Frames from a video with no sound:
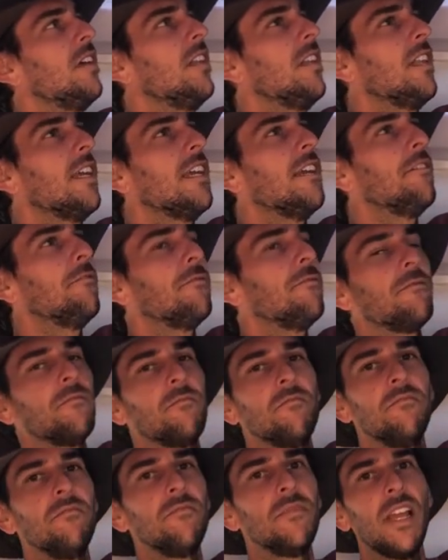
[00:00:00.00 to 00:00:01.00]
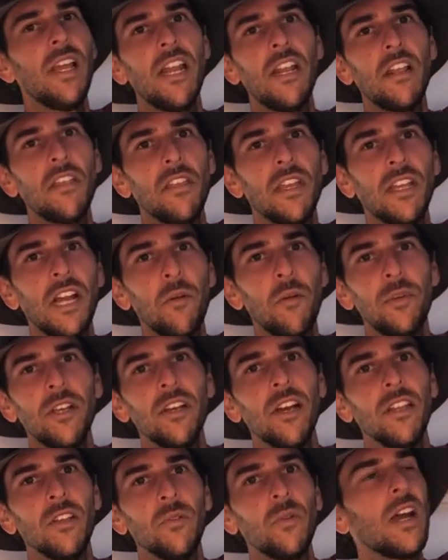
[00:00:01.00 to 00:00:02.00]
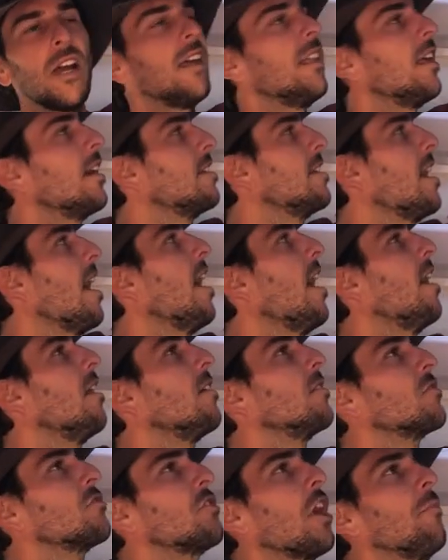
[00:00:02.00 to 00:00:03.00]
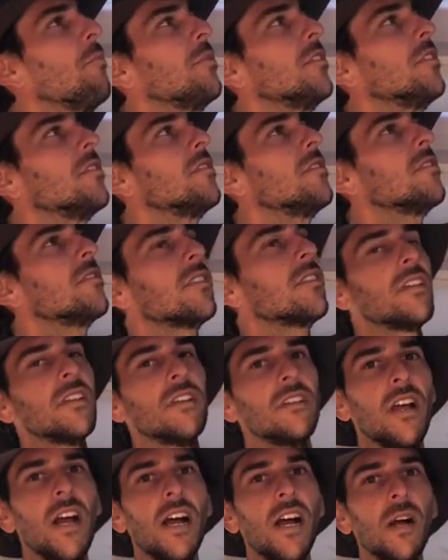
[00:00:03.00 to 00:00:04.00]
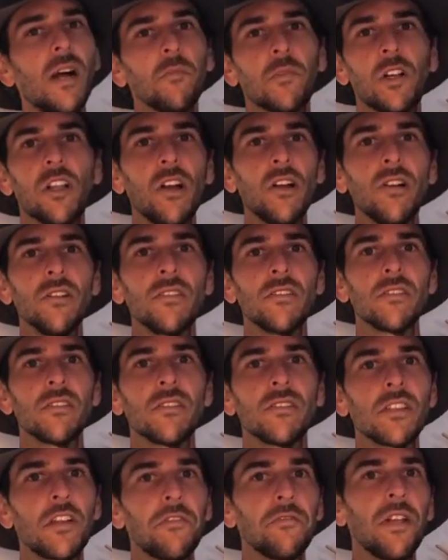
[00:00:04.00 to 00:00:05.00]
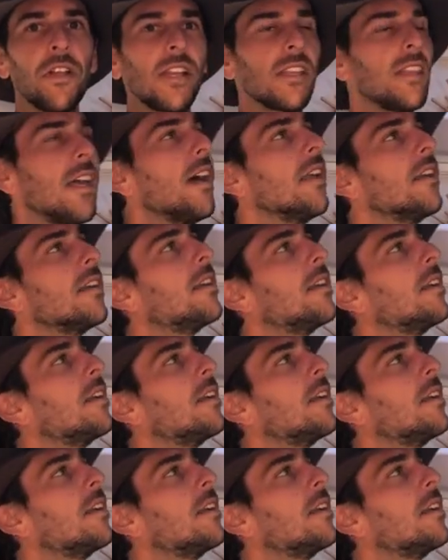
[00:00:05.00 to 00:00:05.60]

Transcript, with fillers: leave anything up here either way, like towels, jumpers, um, clothes and stuff like that.